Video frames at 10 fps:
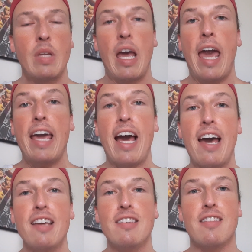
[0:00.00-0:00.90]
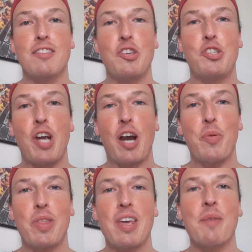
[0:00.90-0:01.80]
Hey guys, this is Jared
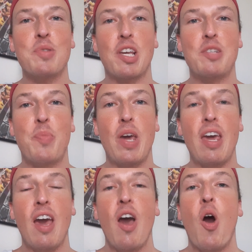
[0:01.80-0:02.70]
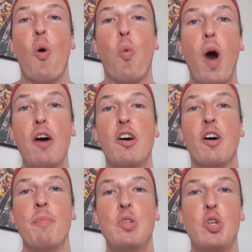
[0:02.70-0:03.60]
with the M6P.
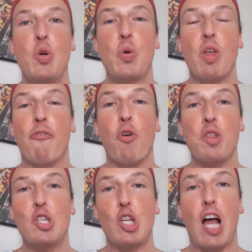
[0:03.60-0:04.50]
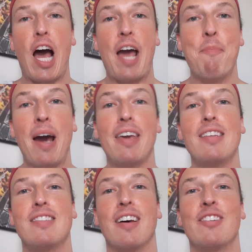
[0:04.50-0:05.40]
Welcome to the 4th of July
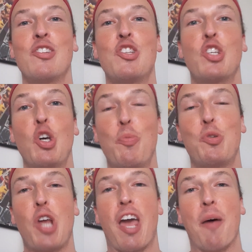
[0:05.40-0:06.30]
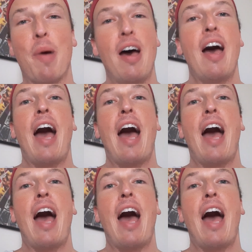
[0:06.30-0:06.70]
Mikey Sutton Scoop Jam.